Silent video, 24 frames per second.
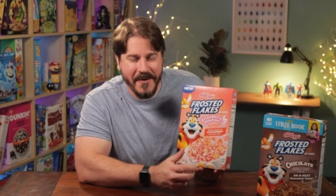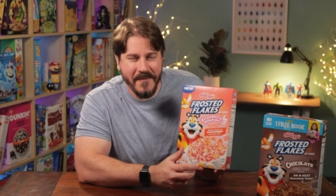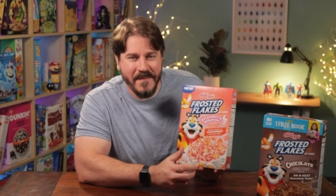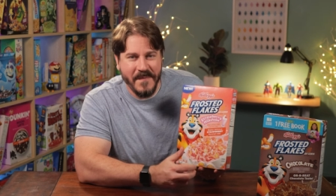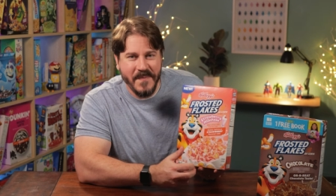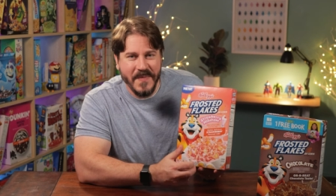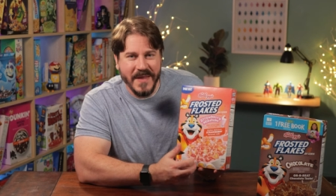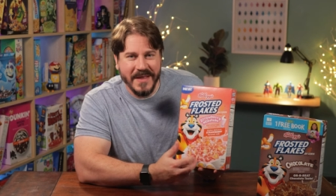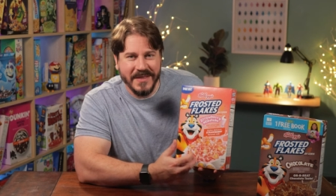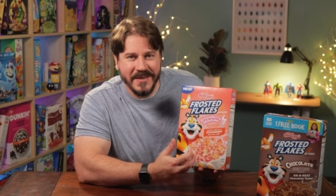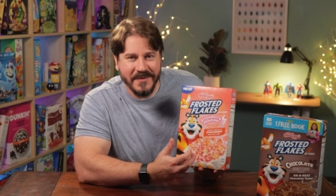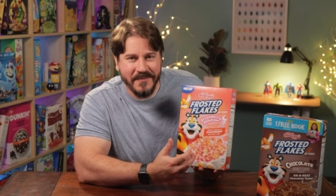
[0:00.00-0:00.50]

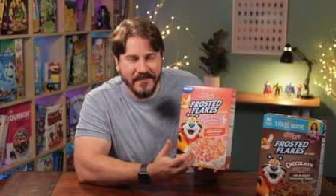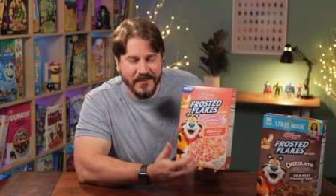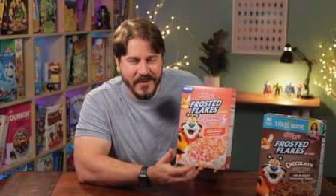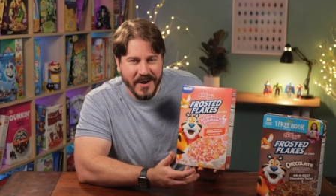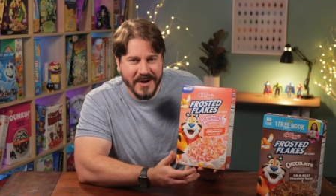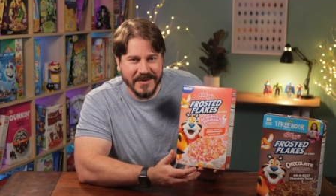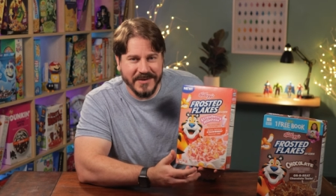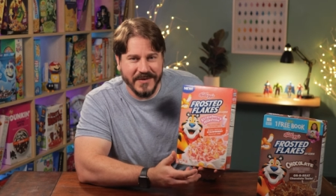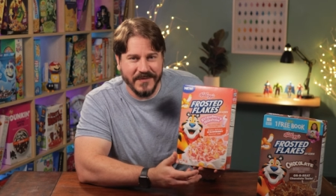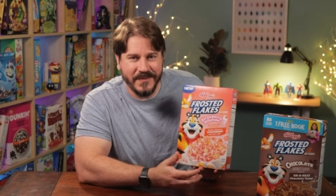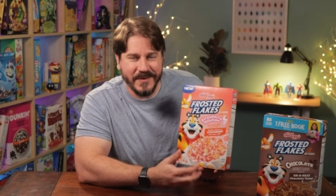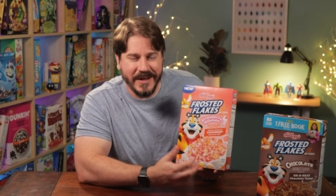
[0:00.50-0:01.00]
of the
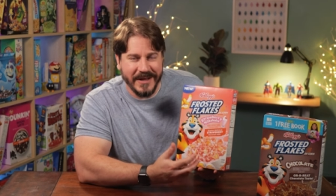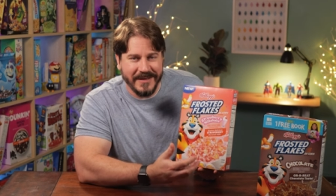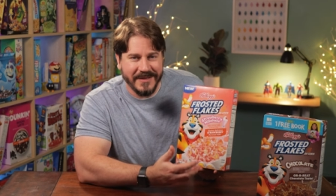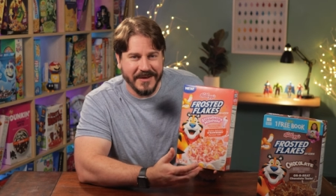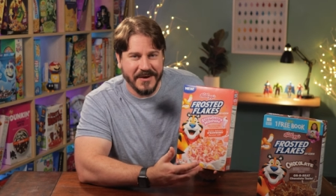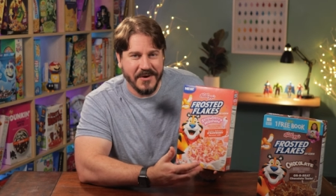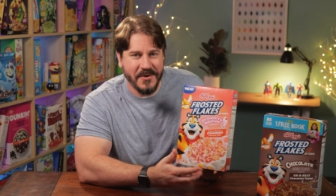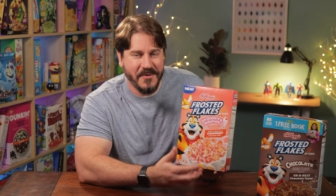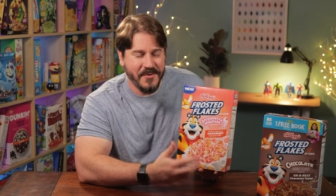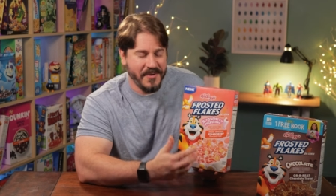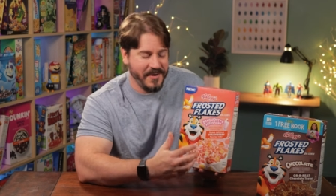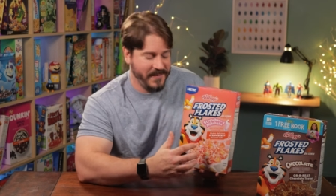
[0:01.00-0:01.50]
frosted flake,
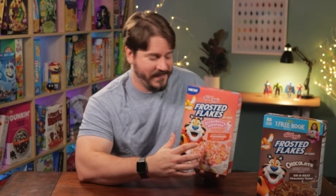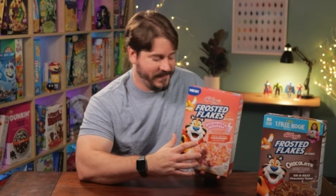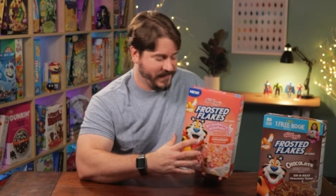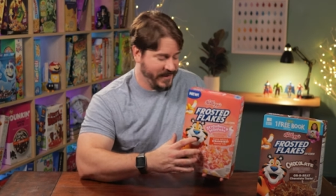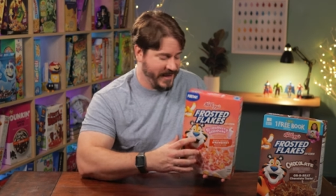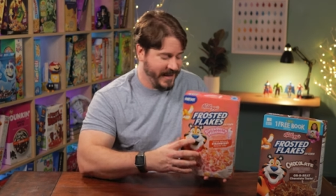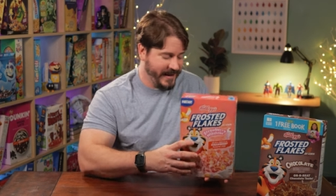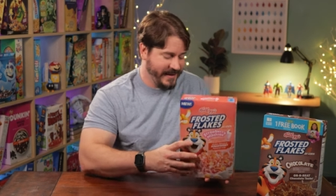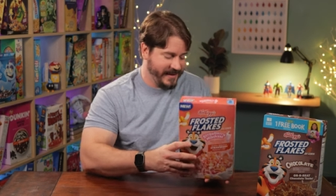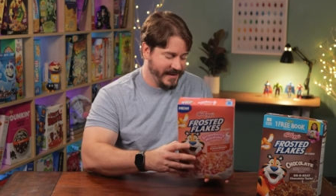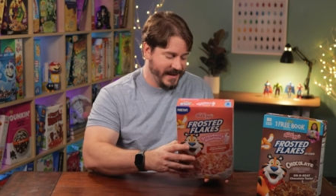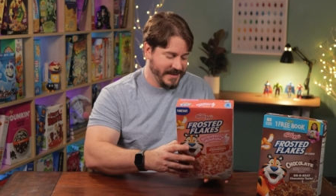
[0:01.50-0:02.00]
the
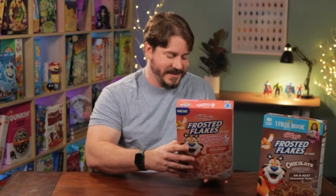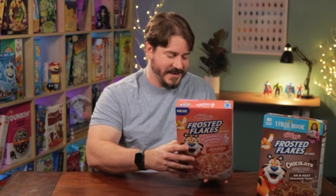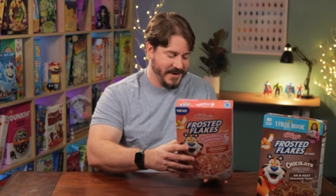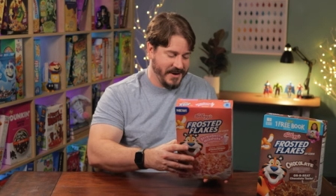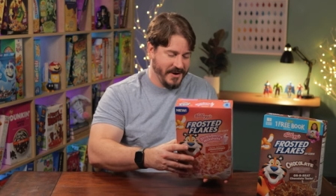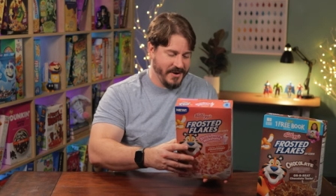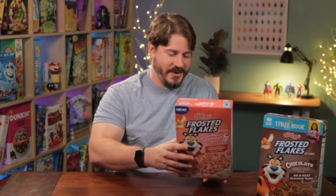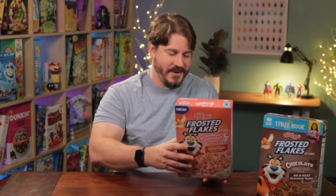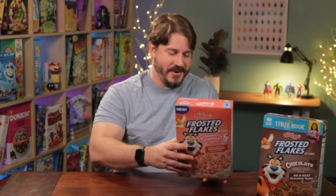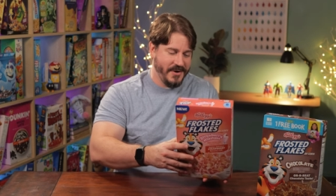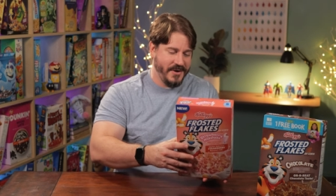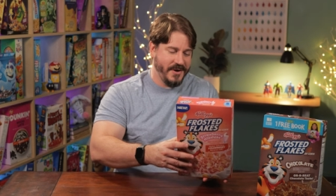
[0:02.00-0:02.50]
cornflake that's
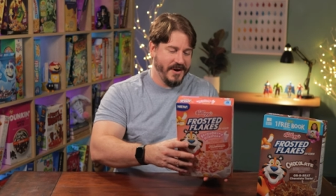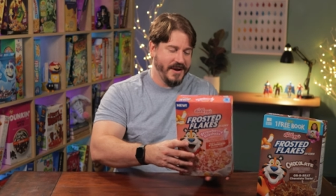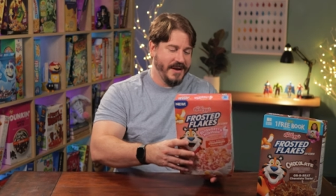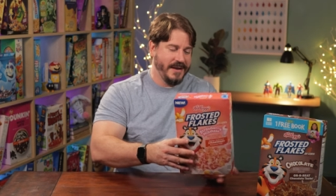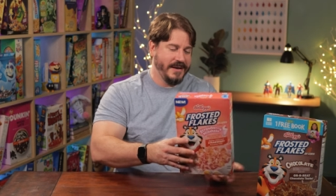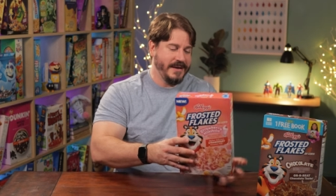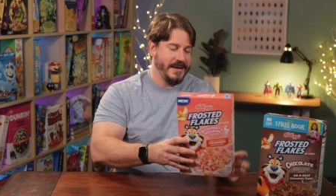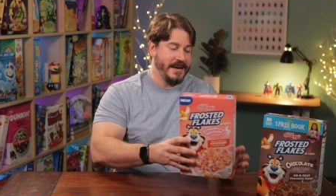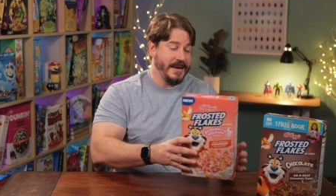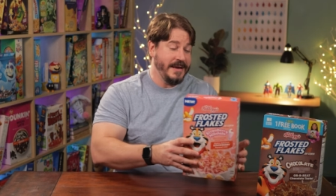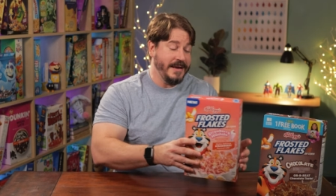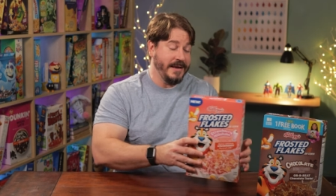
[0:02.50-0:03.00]

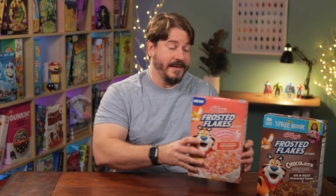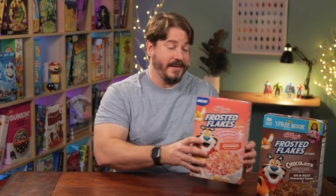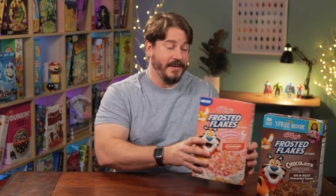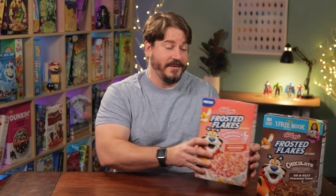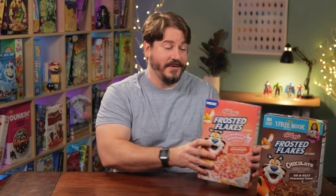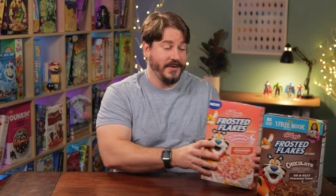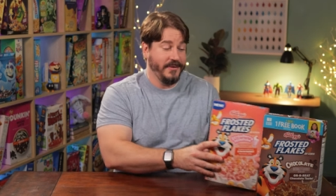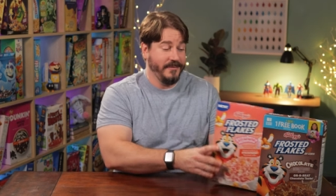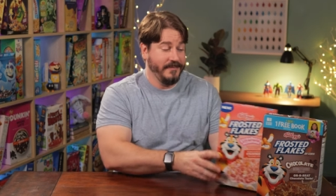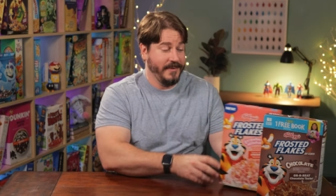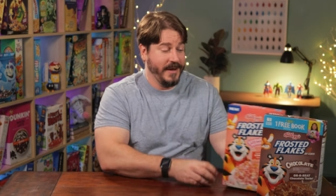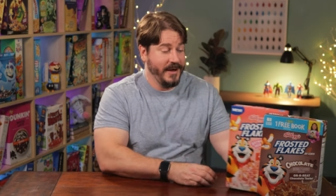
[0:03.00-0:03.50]
underneath.
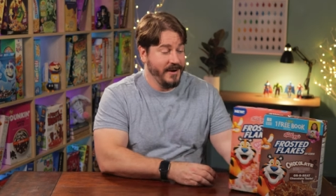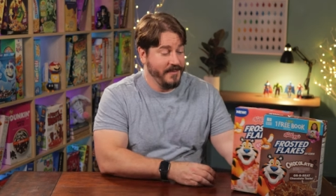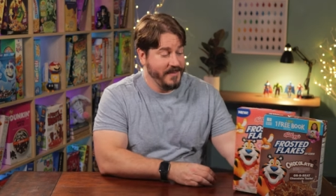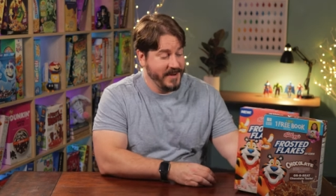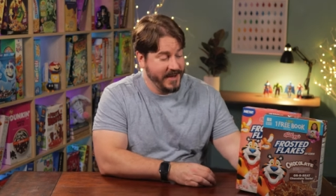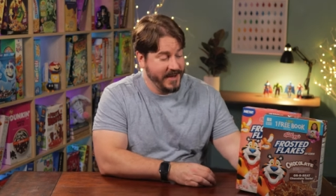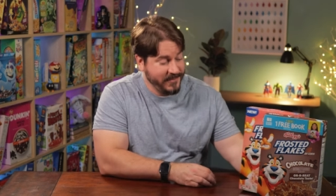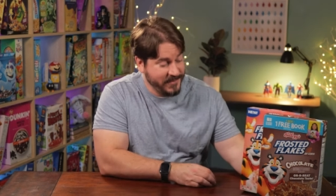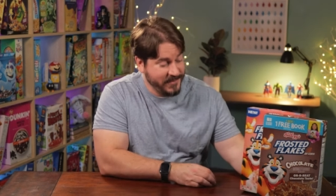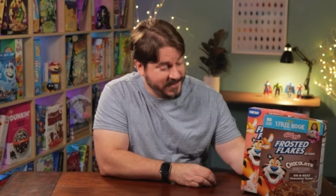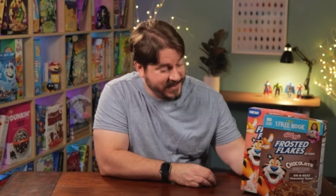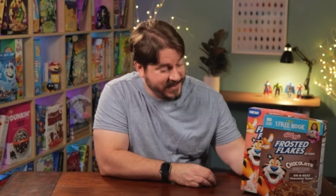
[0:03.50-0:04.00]
So that'll
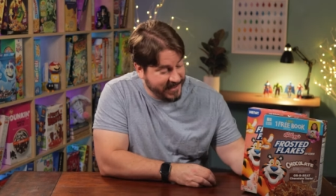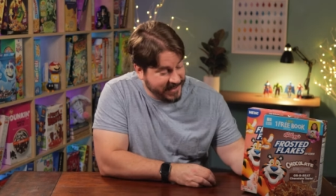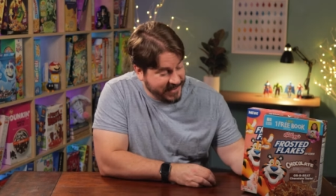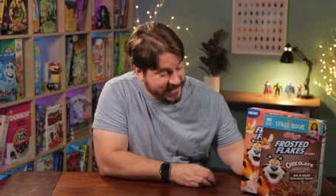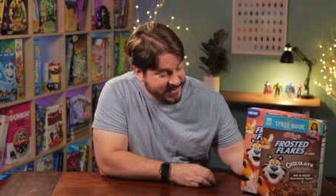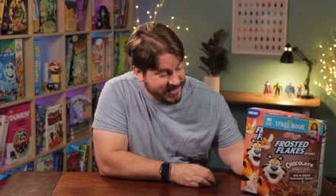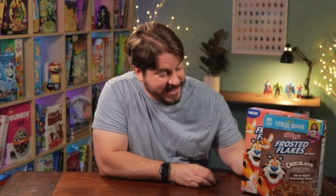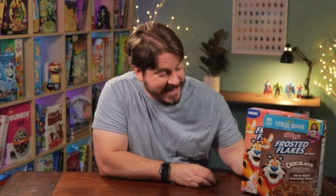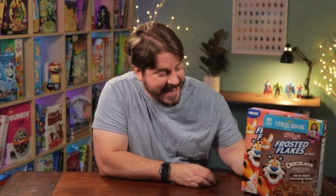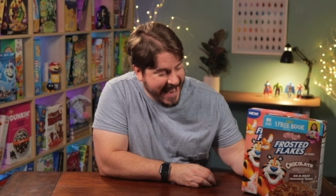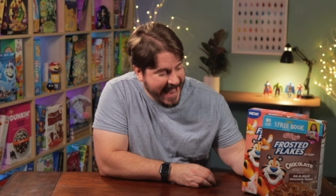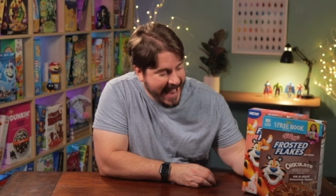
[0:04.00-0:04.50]
be interesting to
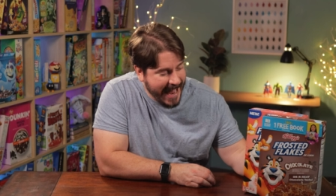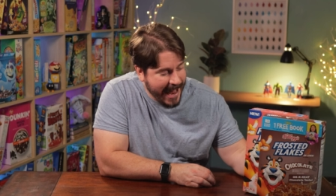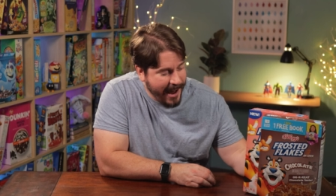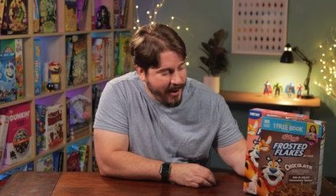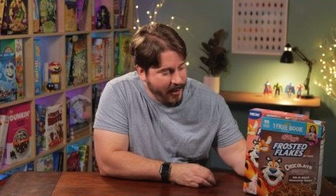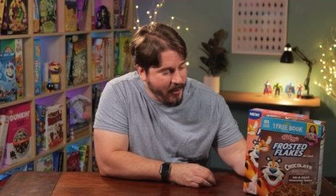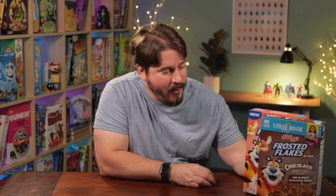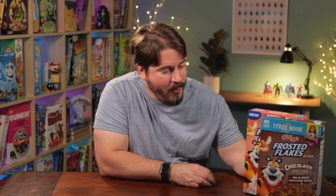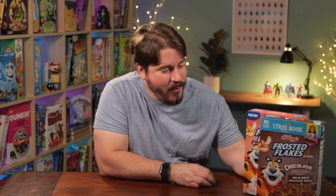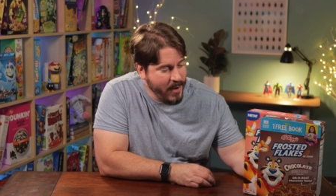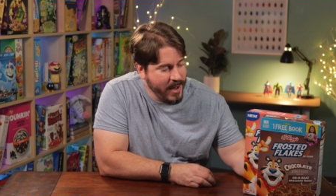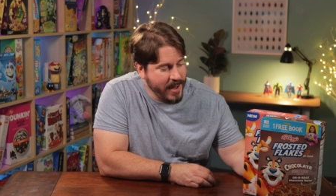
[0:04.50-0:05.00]
see
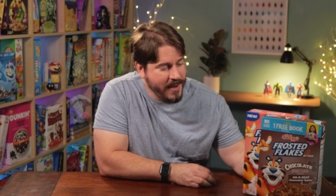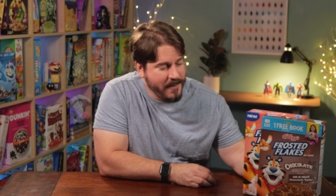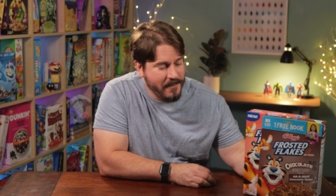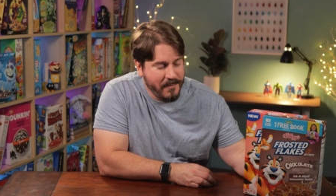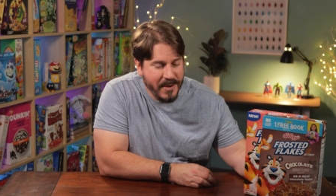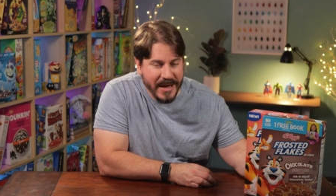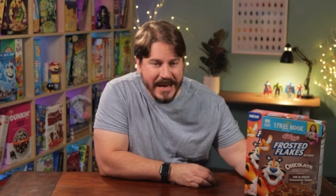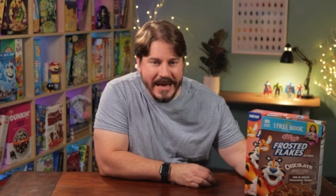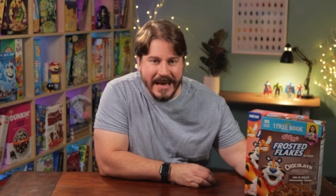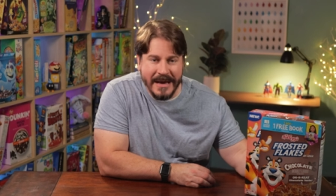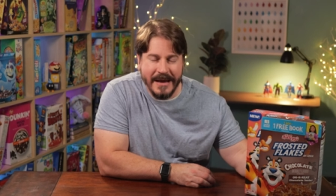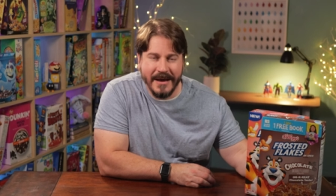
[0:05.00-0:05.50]
how
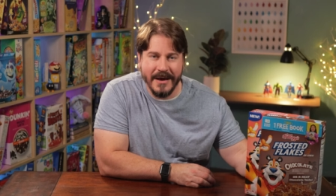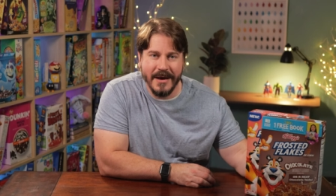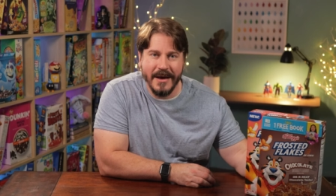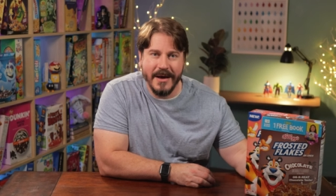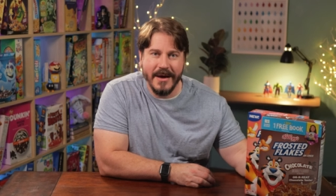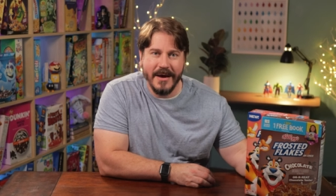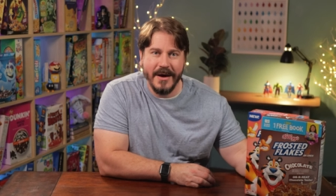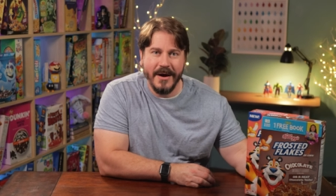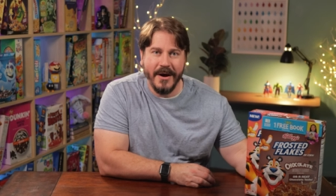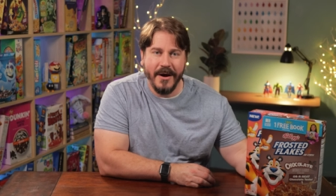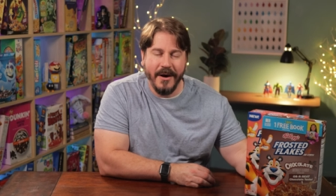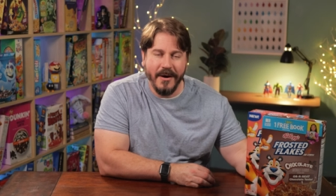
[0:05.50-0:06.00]
pink
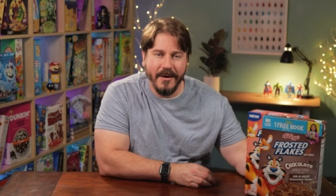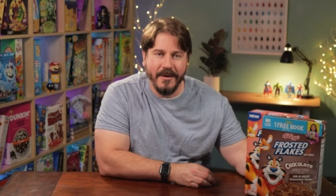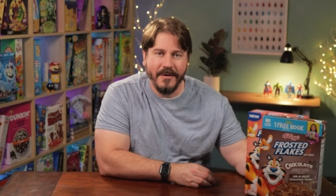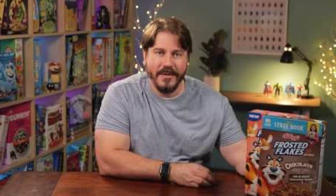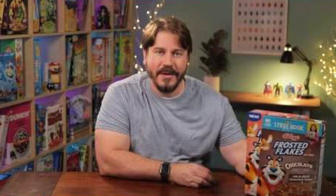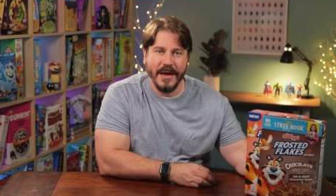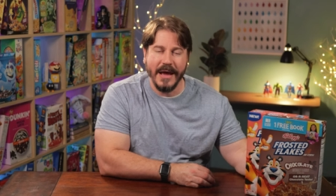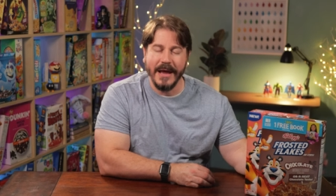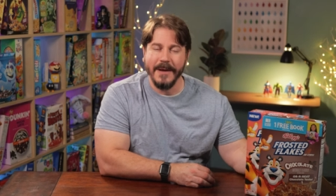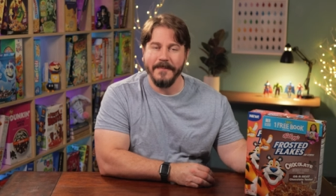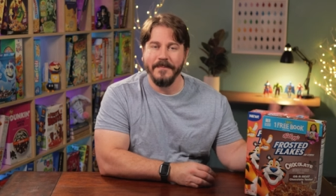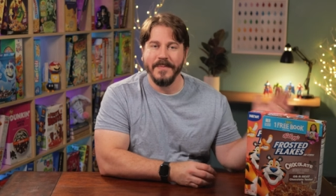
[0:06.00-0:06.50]
are
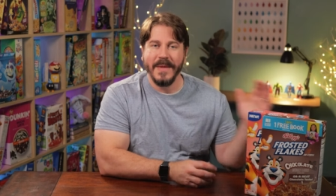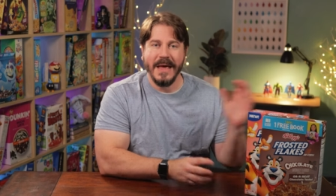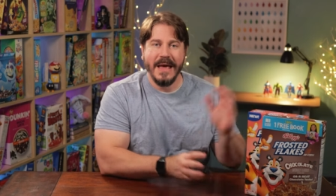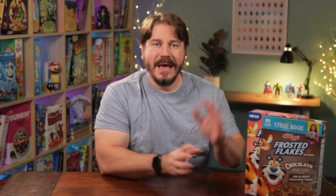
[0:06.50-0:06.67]
they.